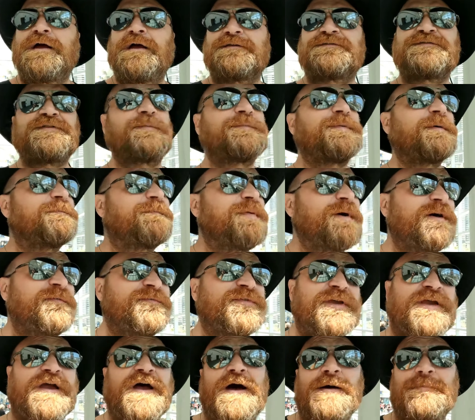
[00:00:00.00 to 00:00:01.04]
So up above
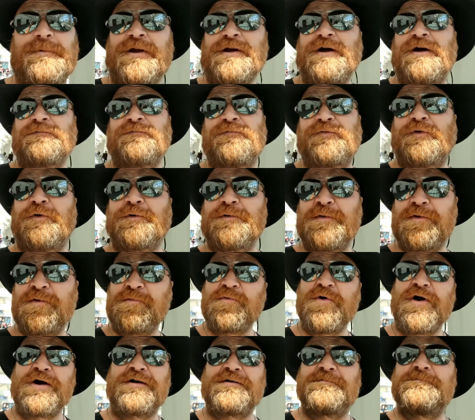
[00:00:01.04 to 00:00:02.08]
the Comic-Con floor that I'm
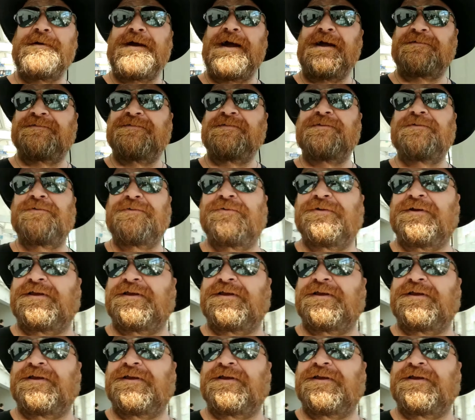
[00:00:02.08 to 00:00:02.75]
walking back to